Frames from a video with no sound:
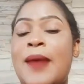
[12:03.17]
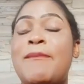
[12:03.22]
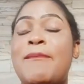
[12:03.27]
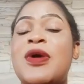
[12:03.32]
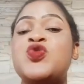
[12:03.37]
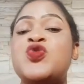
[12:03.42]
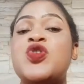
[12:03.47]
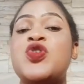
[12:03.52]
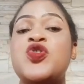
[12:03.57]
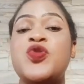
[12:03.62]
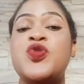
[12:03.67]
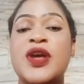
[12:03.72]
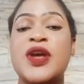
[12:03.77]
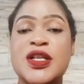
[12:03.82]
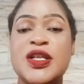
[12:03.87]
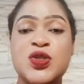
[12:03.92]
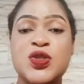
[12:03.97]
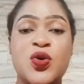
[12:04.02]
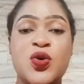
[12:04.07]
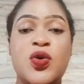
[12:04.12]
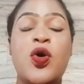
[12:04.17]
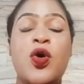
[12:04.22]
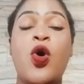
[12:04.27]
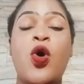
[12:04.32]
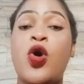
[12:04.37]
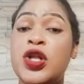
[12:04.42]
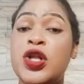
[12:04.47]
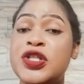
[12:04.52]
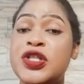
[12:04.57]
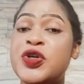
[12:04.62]
But when you get
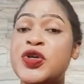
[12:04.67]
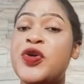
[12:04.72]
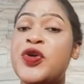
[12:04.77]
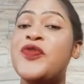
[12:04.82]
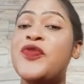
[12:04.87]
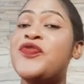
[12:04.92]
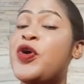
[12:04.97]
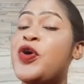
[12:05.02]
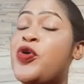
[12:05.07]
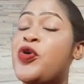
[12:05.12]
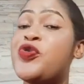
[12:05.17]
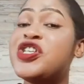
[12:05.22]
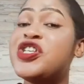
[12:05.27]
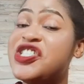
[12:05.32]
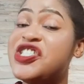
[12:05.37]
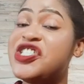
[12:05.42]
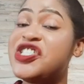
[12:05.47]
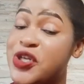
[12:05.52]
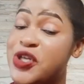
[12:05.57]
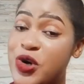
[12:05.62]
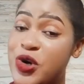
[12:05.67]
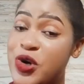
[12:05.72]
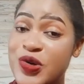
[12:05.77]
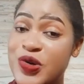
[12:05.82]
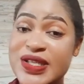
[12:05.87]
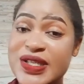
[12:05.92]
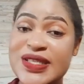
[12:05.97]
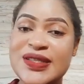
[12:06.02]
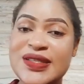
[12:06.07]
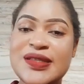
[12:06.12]
hold of the
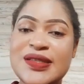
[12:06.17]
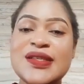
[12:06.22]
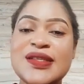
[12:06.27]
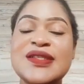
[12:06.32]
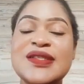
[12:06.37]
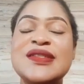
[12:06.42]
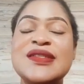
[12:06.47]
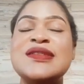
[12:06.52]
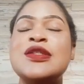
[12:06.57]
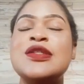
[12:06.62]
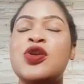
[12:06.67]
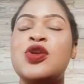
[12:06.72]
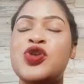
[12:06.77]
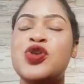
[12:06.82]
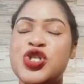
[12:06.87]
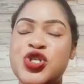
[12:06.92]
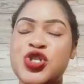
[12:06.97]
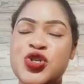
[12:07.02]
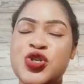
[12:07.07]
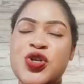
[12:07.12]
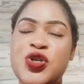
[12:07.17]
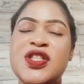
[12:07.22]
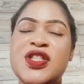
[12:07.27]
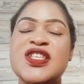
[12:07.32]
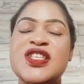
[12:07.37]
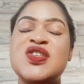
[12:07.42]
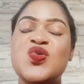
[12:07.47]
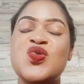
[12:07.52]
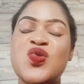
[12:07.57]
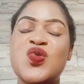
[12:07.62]
originals, this lotion,
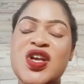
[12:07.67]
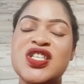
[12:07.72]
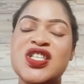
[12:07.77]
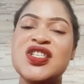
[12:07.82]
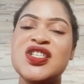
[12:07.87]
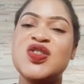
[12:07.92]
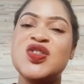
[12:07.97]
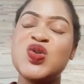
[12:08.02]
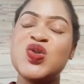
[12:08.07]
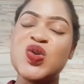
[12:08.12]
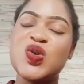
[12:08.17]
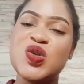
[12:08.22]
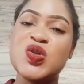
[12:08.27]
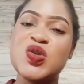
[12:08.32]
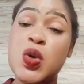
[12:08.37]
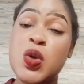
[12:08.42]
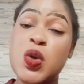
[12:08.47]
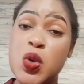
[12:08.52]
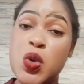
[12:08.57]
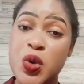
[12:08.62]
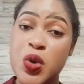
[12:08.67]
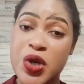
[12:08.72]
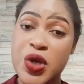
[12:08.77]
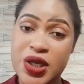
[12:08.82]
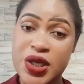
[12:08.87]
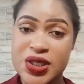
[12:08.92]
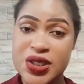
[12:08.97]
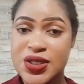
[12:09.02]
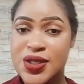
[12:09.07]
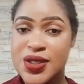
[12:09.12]
this range is so
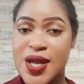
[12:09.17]
good,